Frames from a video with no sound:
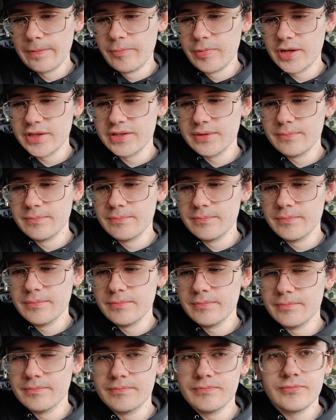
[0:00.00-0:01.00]
But
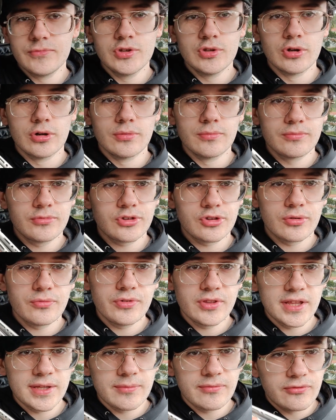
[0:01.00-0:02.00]
you know,
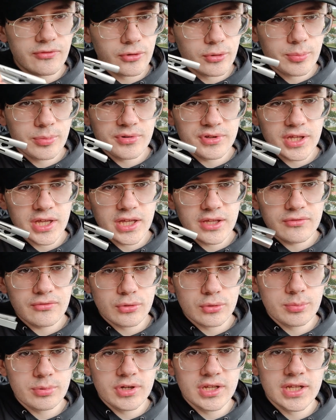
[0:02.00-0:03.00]
something like 4.8,
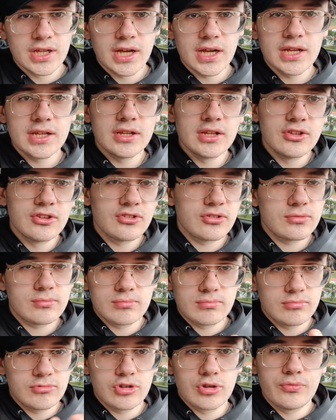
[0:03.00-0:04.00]
4.9, it's
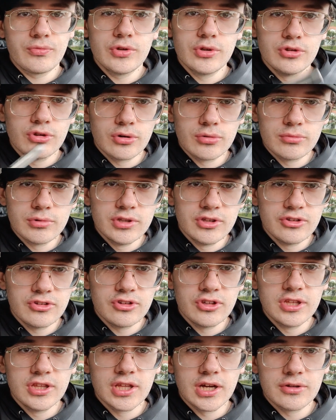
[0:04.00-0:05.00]
something you don't really
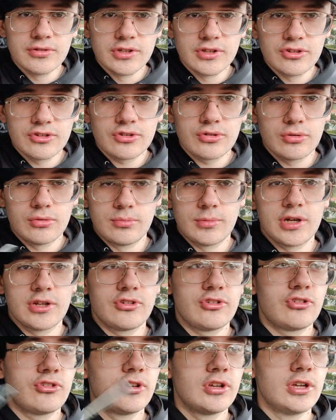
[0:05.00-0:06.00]
see nowadays so
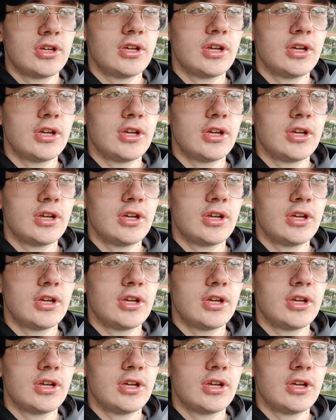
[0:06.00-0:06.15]
much.